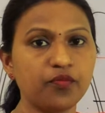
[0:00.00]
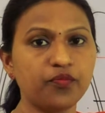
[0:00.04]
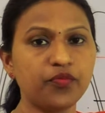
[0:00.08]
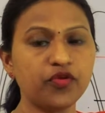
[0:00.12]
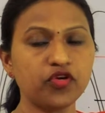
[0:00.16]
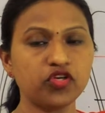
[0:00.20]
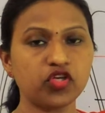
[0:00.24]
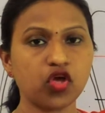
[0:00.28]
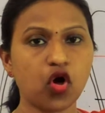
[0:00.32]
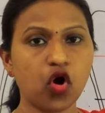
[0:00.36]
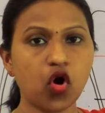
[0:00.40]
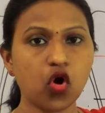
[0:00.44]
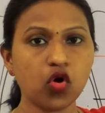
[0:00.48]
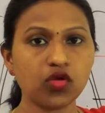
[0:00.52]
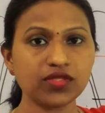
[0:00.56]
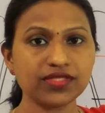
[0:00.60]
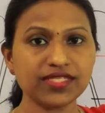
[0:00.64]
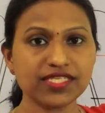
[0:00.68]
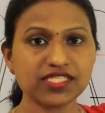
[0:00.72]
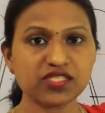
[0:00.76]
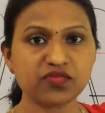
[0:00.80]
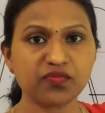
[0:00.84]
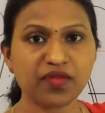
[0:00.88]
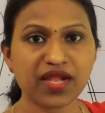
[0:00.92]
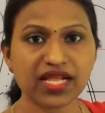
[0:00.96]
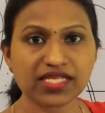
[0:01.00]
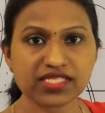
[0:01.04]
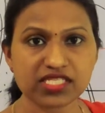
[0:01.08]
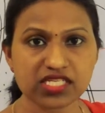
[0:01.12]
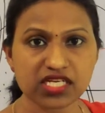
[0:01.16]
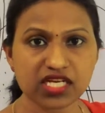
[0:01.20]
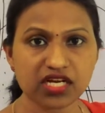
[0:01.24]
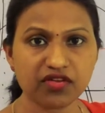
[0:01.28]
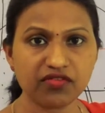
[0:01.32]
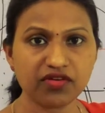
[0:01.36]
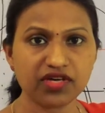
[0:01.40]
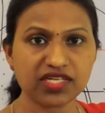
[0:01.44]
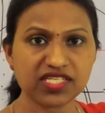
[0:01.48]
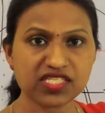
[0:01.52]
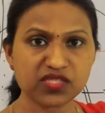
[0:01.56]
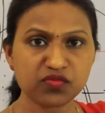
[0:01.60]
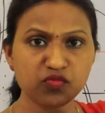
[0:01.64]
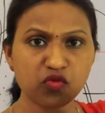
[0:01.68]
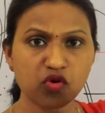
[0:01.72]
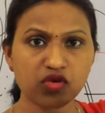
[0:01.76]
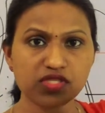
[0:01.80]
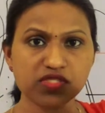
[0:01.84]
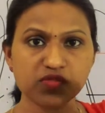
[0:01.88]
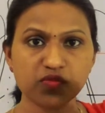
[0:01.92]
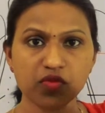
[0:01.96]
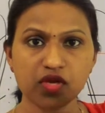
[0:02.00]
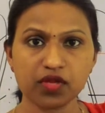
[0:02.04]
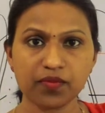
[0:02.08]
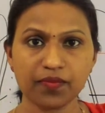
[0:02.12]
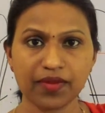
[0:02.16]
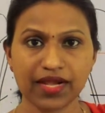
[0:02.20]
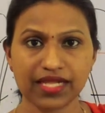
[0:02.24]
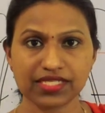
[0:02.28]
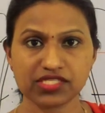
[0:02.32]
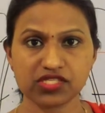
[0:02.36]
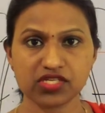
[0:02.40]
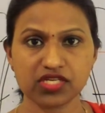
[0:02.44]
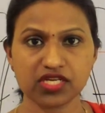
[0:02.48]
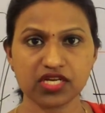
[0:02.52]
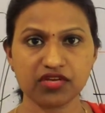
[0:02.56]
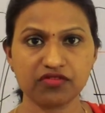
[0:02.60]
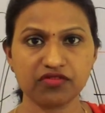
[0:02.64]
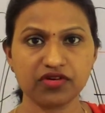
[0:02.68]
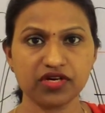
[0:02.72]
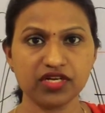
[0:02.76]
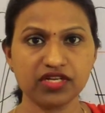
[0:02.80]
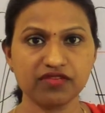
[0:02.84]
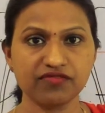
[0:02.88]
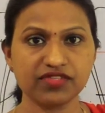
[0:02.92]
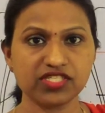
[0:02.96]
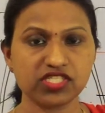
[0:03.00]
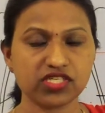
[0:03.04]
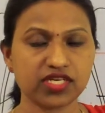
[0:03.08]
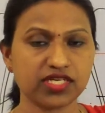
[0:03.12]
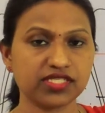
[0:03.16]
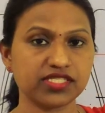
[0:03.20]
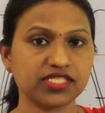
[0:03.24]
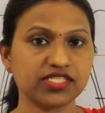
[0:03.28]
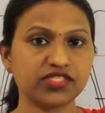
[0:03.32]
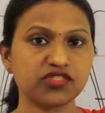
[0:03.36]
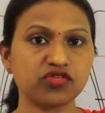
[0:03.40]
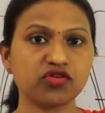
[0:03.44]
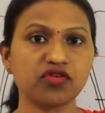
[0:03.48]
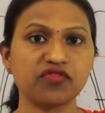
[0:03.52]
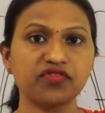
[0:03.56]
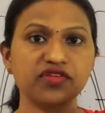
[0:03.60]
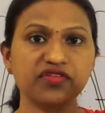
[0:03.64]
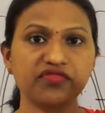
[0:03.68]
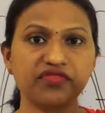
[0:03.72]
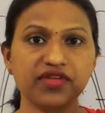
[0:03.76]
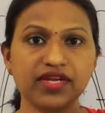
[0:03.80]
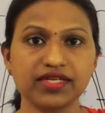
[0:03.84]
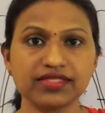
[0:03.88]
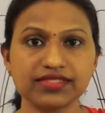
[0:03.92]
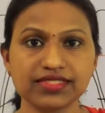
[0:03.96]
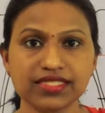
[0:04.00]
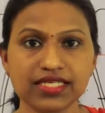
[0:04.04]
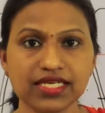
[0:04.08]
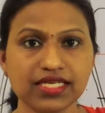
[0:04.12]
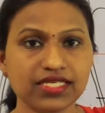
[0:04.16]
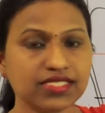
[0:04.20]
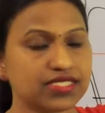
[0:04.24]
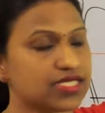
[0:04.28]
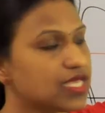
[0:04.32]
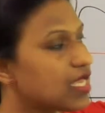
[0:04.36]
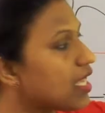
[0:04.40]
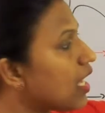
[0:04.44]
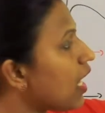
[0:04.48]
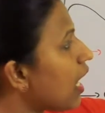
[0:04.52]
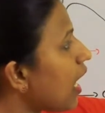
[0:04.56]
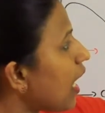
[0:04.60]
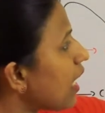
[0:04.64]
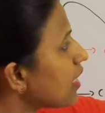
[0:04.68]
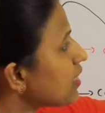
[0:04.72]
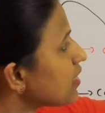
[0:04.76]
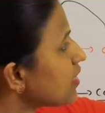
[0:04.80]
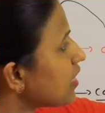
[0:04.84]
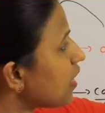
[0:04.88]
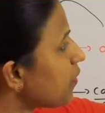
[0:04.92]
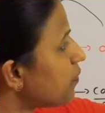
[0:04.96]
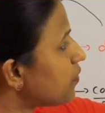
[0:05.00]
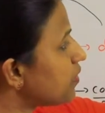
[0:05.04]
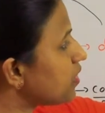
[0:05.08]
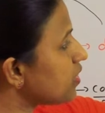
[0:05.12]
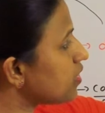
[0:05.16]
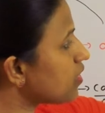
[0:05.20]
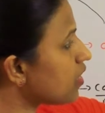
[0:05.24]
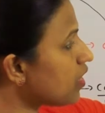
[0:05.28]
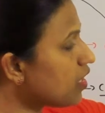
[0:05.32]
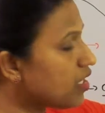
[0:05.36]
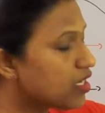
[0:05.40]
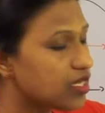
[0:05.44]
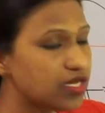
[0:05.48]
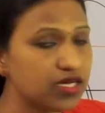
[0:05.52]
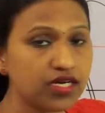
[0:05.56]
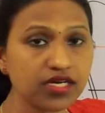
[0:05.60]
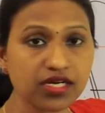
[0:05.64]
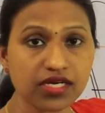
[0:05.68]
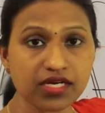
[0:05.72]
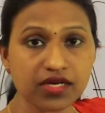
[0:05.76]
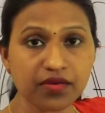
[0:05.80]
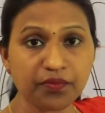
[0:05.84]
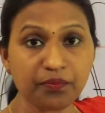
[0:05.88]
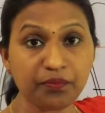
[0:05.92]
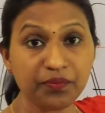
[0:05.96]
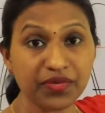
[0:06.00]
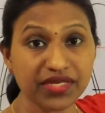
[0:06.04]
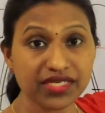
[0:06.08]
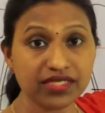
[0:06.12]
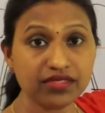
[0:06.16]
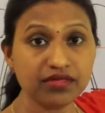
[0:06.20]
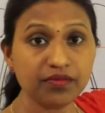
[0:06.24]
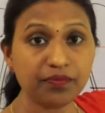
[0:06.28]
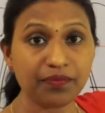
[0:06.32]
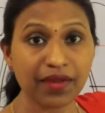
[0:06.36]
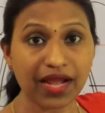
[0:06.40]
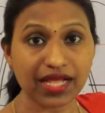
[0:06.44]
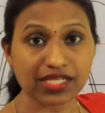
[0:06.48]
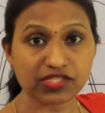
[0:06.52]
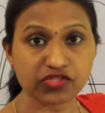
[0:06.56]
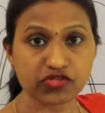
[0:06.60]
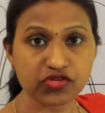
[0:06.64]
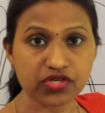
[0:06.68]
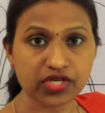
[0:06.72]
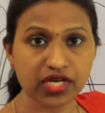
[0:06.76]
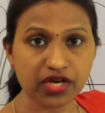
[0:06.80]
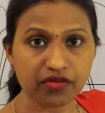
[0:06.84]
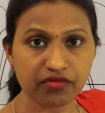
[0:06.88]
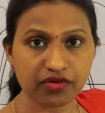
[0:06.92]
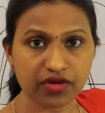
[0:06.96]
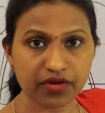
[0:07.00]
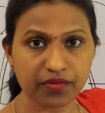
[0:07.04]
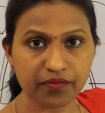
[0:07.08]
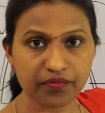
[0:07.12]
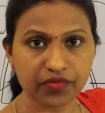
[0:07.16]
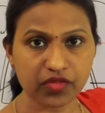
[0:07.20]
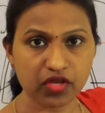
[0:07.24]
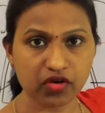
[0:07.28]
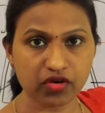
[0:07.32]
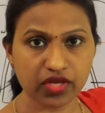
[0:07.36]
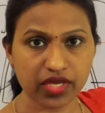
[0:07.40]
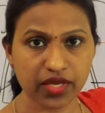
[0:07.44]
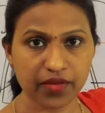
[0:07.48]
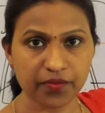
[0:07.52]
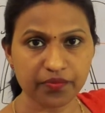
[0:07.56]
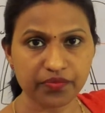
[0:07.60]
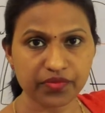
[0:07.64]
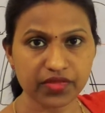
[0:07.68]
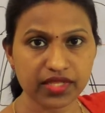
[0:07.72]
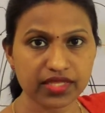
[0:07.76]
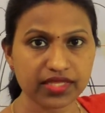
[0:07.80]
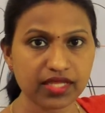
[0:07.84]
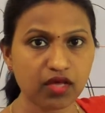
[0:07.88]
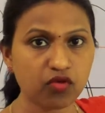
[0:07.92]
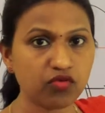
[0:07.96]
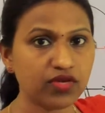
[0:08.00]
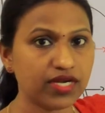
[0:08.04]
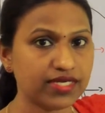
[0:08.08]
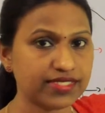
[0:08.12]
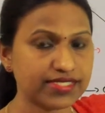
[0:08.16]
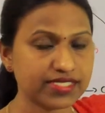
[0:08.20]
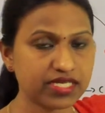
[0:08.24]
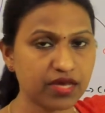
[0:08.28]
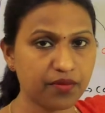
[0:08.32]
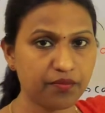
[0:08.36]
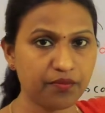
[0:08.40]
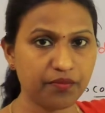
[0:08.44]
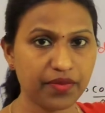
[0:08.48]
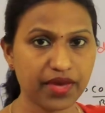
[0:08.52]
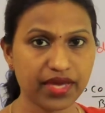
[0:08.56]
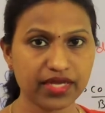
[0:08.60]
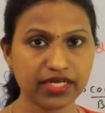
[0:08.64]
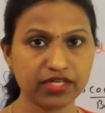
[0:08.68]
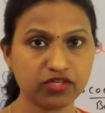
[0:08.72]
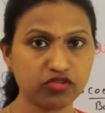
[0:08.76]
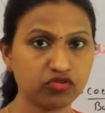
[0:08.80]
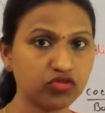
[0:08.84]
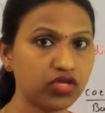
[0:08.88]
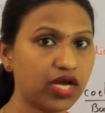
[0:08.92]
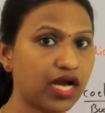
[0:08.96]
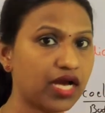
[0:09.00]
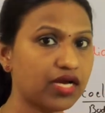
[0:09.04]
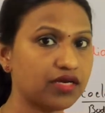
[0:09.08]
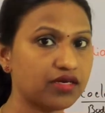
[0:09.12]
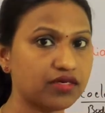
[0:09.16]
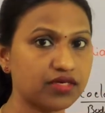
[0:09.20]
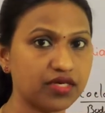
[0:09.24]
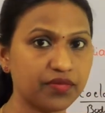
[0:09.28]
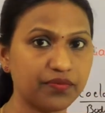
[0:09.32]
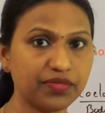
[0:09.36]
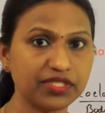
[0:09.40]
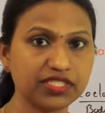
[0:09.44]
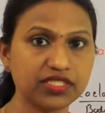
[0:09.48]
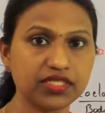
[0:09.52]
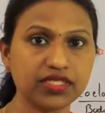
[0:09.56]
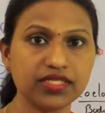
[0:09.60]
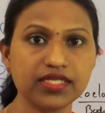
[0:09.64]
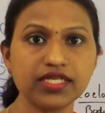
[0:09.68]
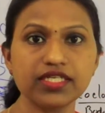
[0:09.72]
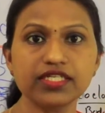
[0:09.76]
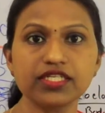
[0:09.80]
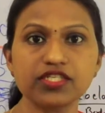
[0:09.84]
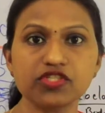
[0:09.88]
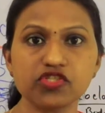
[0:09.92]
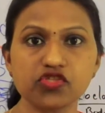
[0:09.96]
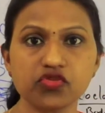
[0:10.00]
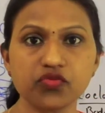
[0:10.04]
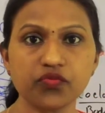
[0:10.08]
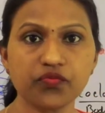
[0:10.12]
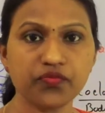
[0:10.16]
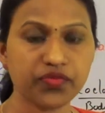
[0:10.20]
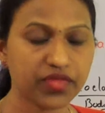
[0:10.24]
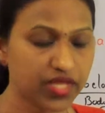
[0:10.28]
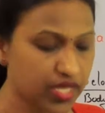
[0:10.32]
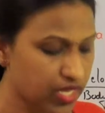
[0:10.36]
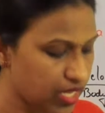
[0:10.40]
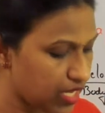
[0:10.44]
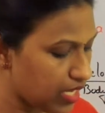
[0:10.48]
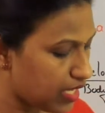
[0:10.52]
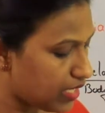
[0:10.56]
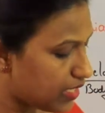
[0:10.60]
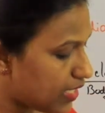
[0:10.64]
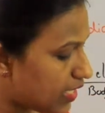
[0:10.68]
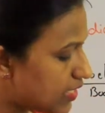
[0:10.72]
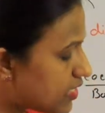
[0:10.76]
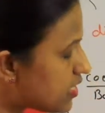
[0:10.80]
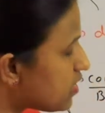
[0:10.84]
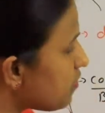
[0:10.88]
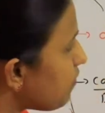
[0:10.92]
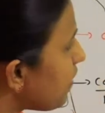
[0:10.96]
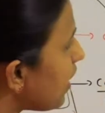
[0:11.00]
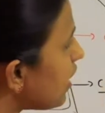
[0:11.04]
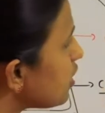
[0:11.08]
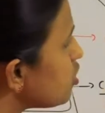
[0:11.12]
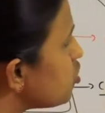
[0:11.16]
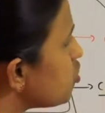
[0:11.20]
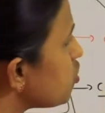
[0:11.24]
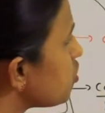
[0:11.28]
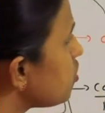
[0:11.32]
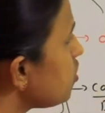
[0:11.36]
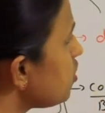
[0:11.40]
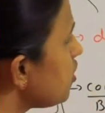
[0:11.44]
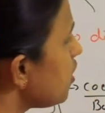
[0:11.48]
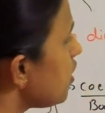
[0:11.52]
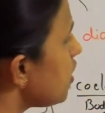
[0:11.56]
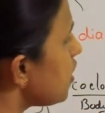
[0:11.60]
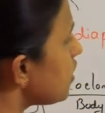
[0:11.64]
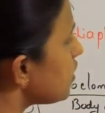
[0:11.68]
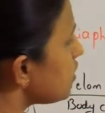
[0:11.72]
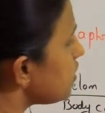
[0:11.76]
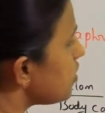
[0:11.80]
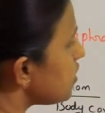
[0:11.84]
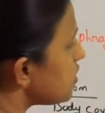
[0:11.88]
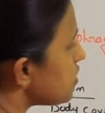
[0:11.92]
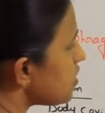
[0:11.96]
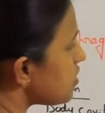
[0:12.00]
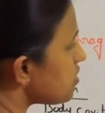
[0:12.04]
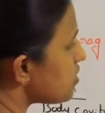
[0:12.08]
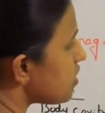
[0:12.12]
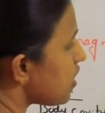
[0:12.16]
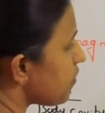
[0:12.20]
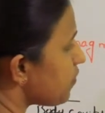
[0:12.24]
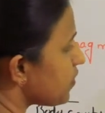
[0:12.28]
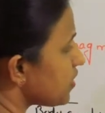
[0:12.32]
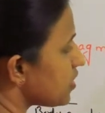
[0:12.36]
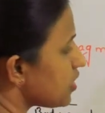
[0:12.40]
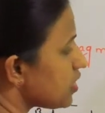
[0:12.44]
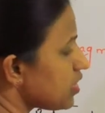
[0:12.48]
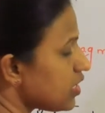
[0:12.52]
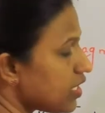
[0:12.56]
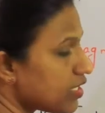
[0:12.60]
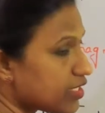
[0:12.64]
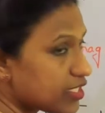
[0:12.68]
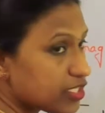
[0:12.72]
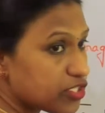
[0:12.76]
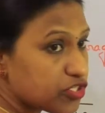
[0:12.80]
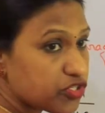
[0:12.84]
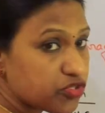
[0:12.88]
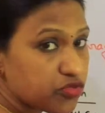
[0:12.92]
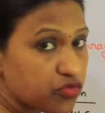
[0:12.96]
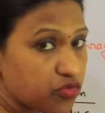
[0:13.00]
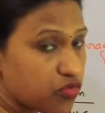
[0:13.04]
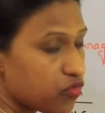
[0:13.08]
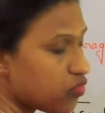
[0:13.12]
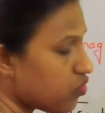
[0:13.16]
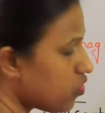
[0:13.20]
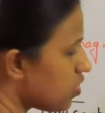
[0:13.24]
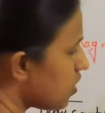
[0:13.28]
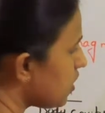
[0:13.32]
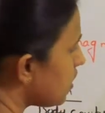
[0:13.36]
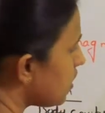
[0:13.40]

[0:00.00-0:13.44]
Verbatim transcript: put all this plastic cover, small, small plastic cover, which consisting of different things and kept in a big plastic cover. Okay, now let's compare it to the epithelial tissue. Let's imagine this is the epithelial tissue.